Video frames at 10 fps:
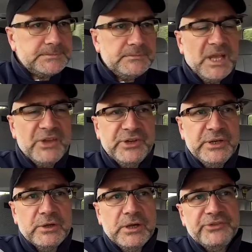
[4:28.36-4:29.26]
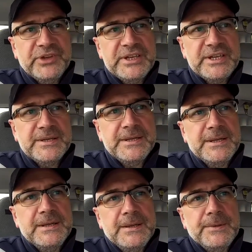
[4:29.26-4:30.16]
I said, look, I
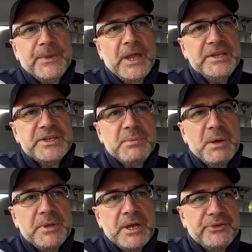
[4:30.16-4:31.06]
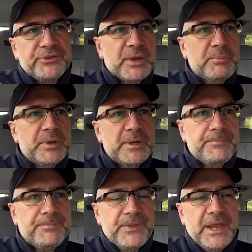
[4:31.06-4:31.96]
hope you don't mind me asking, but
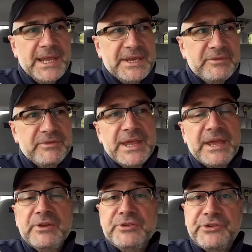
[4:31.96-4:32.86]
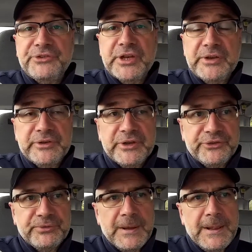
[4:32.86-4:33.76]
that lad over there who just served us,
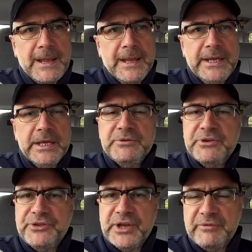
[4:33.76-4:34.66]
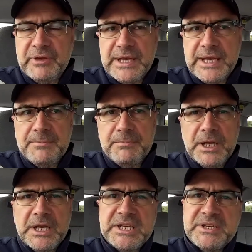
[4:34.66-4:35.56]
you know, does he have any
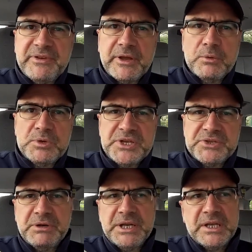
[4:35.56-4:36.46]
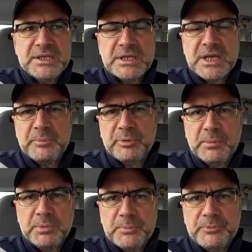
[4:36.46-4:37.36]
learning difficulties or any underlying
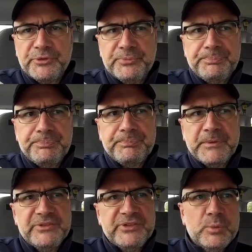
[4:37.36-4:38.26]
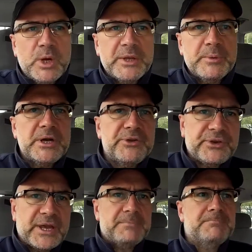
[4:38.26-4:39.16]
problems? He said, why are you asking?